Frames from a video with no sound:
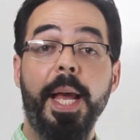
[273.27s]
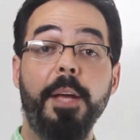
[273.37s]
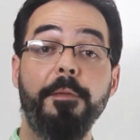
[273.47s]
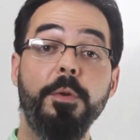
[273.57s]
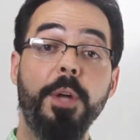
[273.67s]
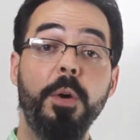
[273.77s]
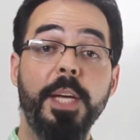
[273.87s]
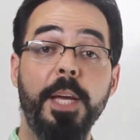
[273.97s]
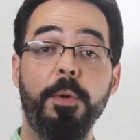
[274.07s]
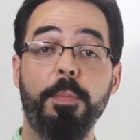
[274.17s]
If you don't
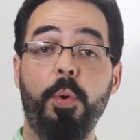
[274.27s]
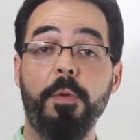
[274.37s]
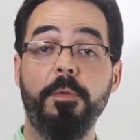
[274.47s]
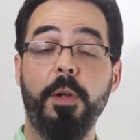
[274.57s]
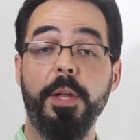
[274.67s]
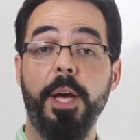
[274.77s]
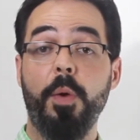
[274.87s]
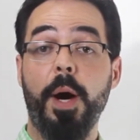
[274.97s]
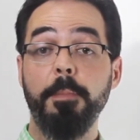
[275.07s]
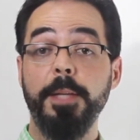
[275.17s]
keep your
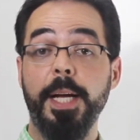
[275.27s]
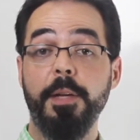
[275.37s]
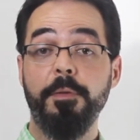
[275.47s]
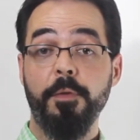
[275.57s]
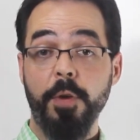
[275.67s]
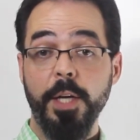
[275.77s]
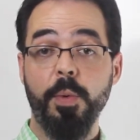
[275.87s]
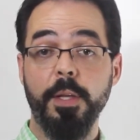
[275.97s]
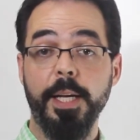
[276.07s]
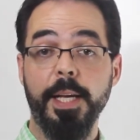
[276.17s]
portfolio updated
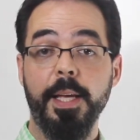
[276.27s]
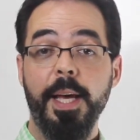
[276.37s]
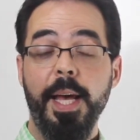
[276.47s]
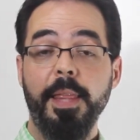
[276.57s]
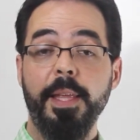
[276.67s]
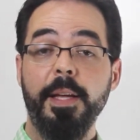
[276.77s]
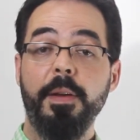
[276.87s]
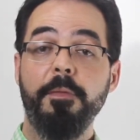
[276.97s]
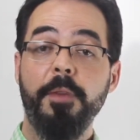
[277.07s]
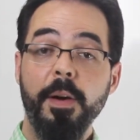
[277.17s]
frequently,
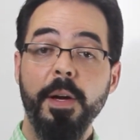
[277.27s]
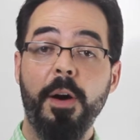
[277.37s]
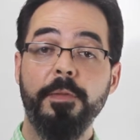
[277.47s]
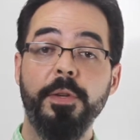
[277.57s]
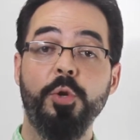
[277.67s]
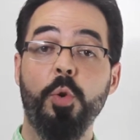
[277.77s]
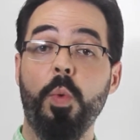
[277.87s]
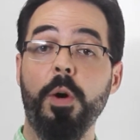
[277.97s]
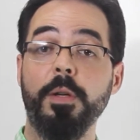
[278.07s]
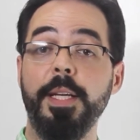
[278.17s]
then very often your
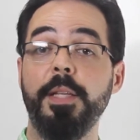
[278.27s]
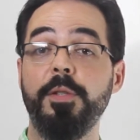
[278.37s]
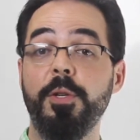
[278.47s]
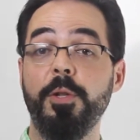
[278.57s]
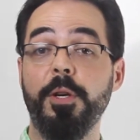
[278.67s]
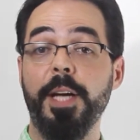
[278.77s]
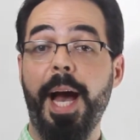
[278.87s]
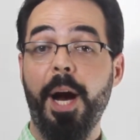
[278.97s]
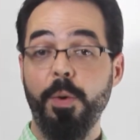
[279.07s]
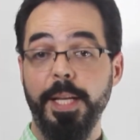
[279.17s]
work tends to look
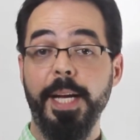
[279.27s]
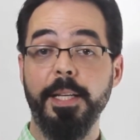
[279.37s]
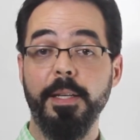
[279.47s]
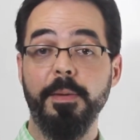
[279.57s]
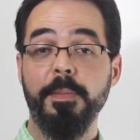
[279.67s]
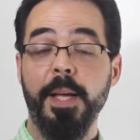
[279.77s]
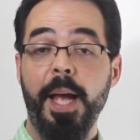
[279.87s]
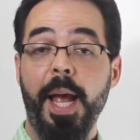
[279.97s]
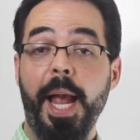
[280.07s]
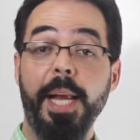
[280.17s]
outdated.
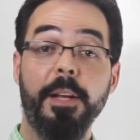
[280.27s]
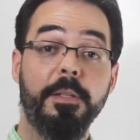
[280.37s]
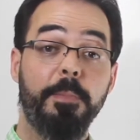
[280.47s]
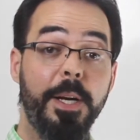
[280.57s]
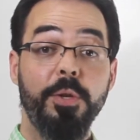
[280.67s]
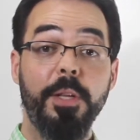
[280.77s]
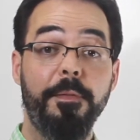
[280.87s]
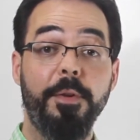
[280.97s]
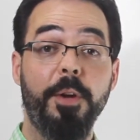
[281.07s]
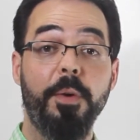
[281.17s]
And especially
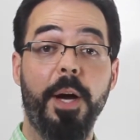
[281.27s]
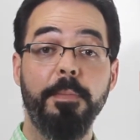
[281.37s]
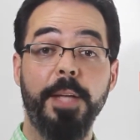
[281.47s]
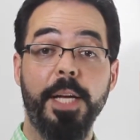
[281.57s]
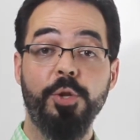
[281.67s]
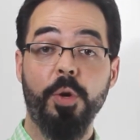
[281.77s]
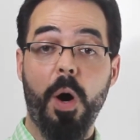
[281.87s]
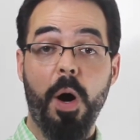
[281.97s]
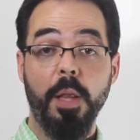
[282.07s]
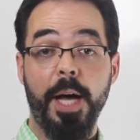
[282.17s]
if you don't update your
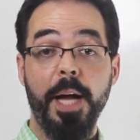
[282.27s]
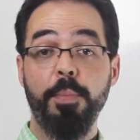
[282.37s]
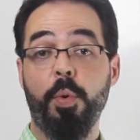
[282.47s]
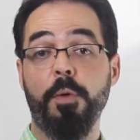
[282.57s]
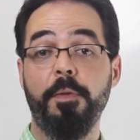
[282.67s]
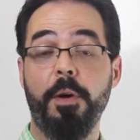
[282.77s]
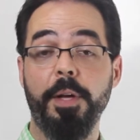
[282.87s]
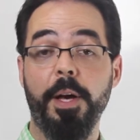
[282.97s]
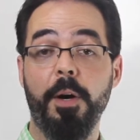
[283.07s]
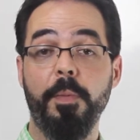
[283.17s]
online
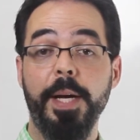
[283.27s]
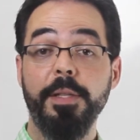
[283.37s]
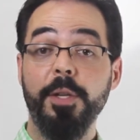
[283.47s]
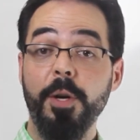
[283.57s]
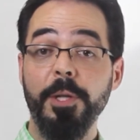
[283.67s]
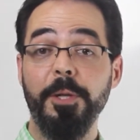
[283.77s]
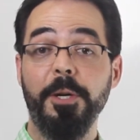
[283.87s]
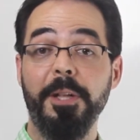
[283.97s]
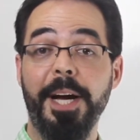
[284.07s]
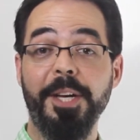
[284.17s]
portfolio, it's going to
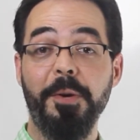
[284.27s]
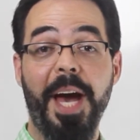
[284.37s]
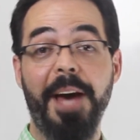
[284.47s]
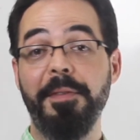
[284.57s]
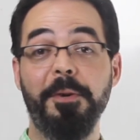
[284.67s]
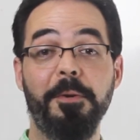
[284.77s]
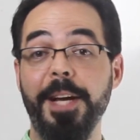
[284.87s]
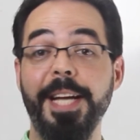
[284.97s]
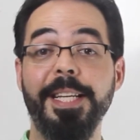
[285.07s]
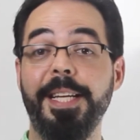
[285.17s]
look like you haven't
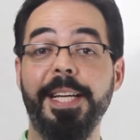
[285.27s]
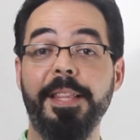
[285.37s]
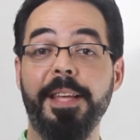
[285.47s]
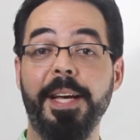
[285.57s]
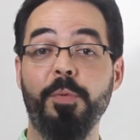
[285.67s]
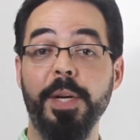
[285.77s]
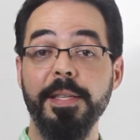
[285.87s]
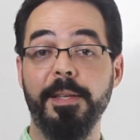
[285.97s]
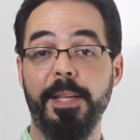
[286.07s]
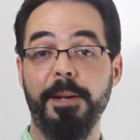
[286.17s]
created anything
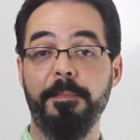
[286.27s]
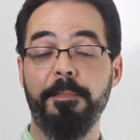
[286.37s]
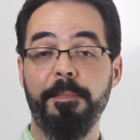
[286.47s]
recently.